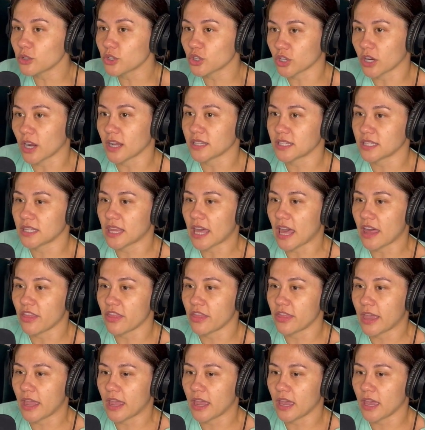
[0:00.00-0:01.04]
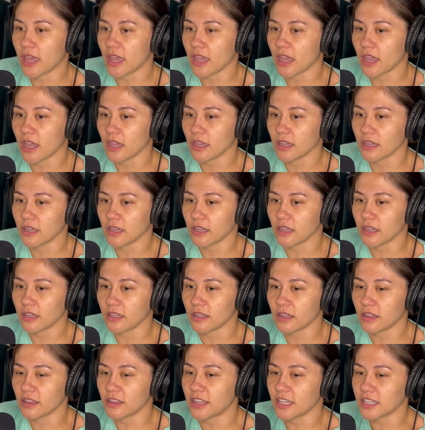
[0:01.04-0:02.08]
trust that
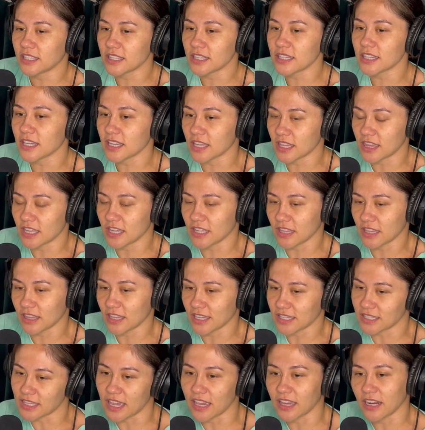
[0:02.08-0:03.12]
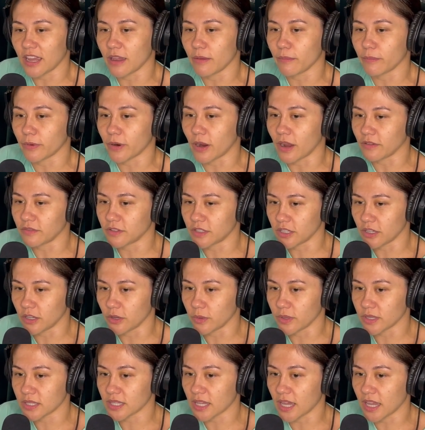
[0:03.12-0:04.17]
this is like a thing that they say in improv too,
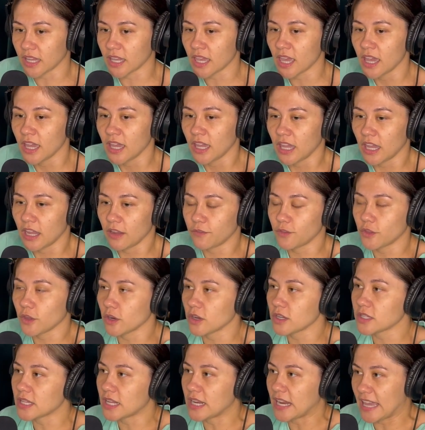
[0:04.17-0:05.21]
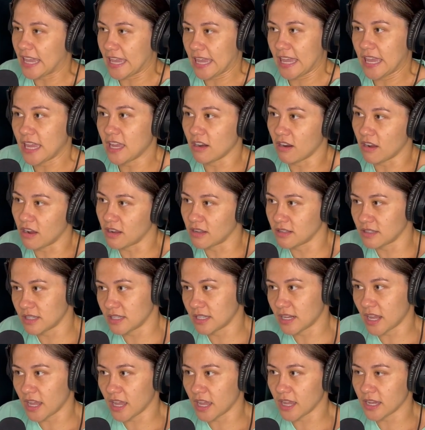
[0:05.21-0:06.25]
is like, if there's an it on
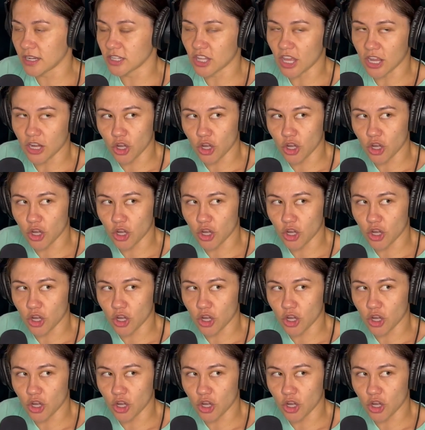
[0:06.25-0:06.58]
stage that